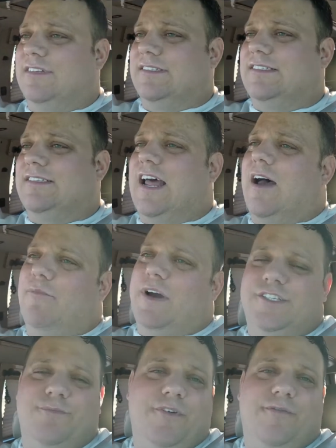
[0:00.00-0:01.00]
It's not
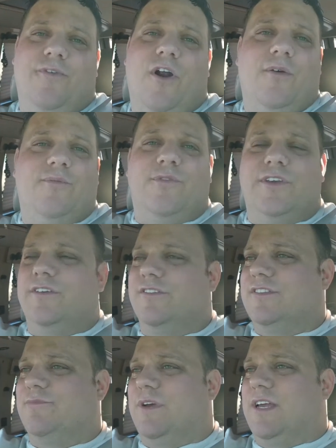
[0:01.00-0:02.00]
much but farm
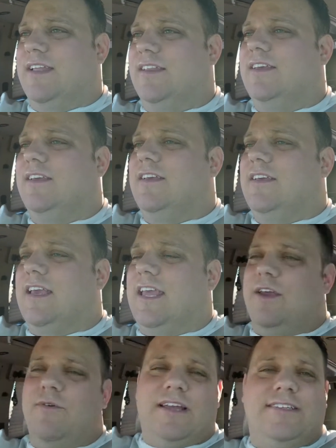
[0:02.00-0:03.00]
fields, but
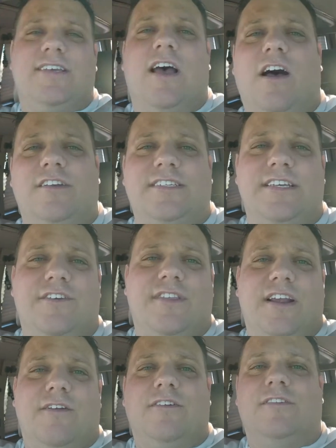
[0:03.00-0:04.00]
anyways, I'll see you
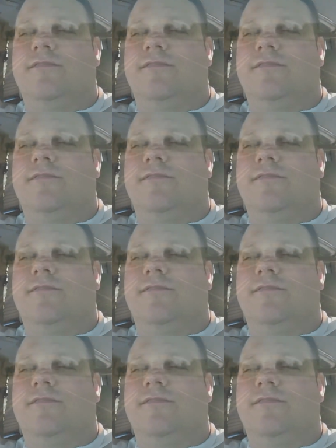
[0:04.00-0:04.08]
there.